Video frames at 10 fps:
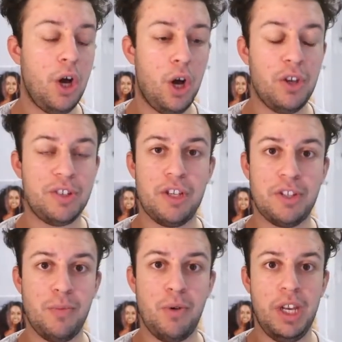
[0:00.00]
asking
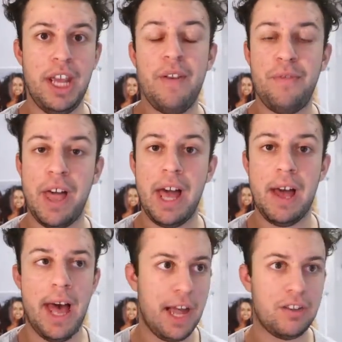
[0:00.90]
someone if
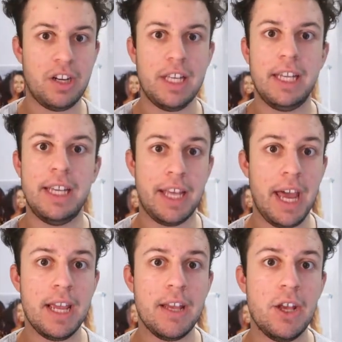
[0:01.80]
they're actually
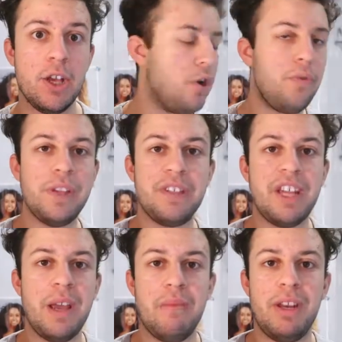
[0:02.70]
gay. So this
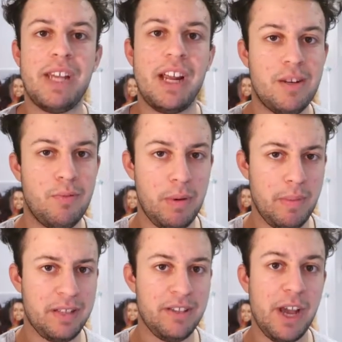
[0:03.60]
statement is actually
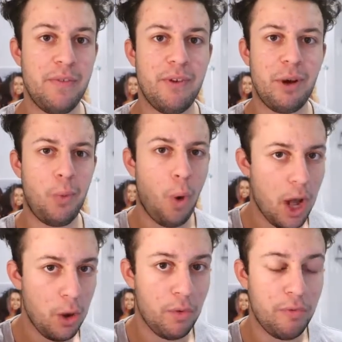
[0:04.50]
problematic for
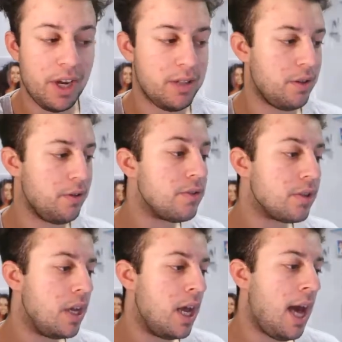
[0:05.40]
quite a lot of
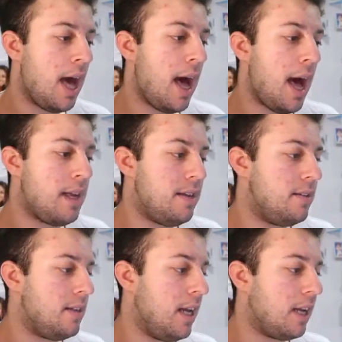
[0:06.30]
reasons,
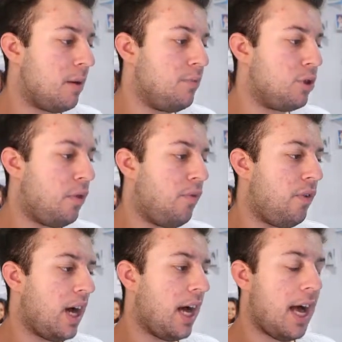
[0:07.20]
and it comes off
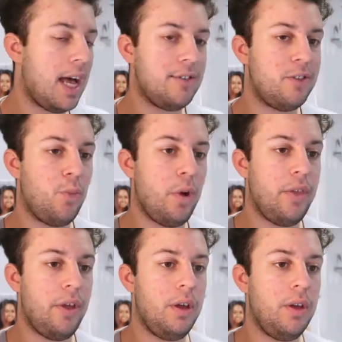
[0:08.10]
as to
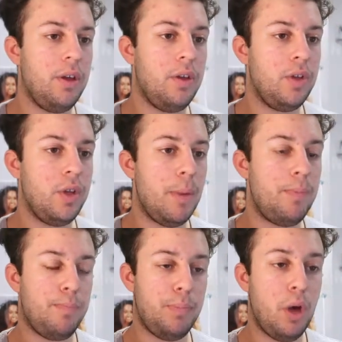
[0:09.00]
whether a
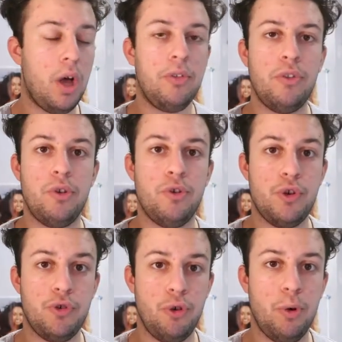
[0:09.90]
person
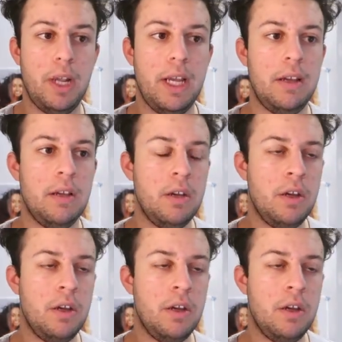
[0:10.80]
truly